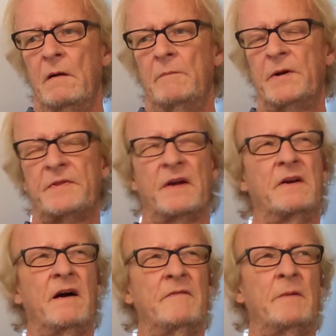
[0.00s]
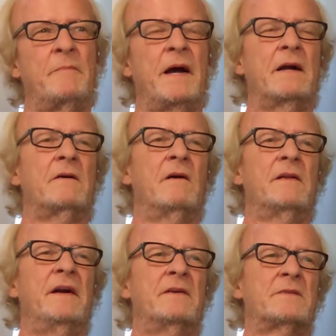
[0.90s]
Put the cover back
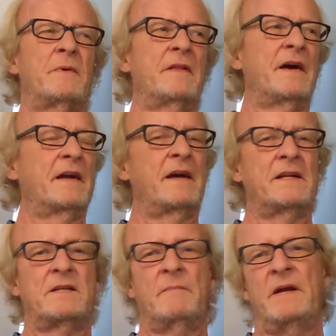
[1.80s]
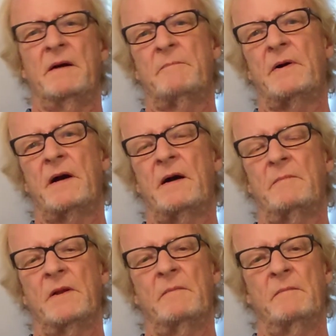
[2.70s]
on. Here's where that got to be a
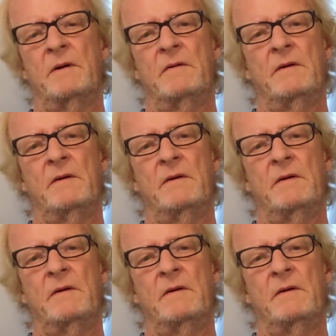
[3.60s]
problem.